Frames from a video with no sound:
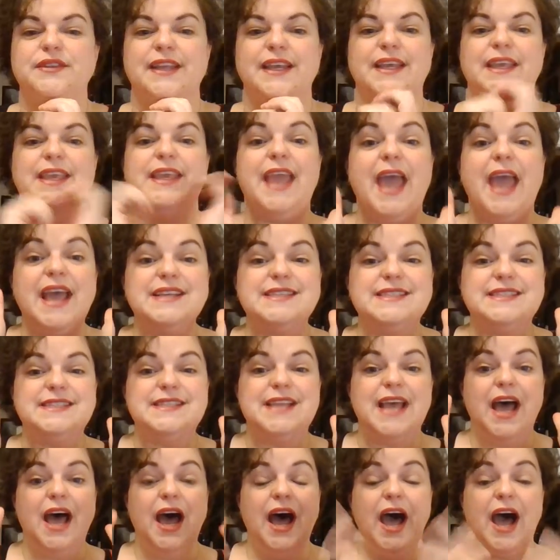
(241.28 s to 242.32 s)
like, yes,
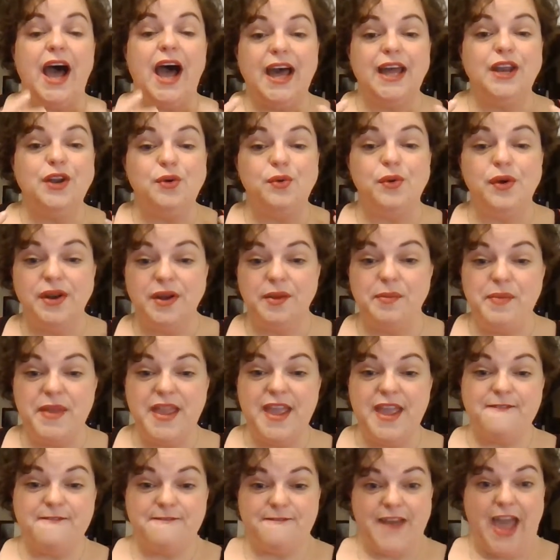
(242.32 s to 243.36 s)
I don't want to be
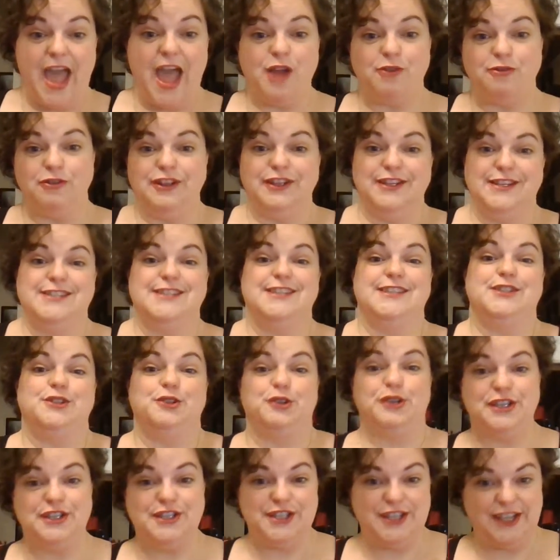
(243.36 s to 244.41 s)
a fat religious
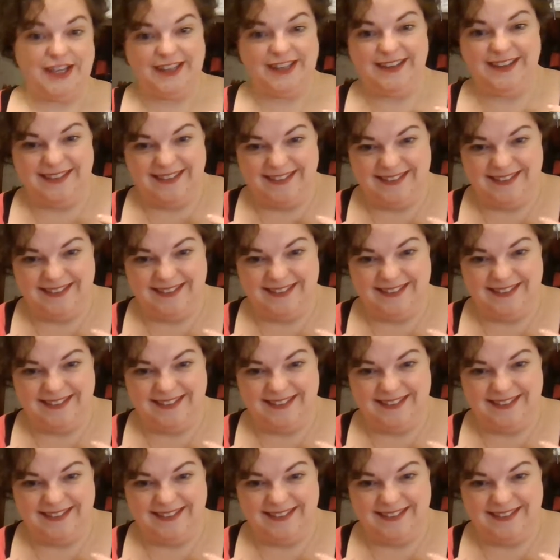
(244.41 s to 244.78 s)
Christian.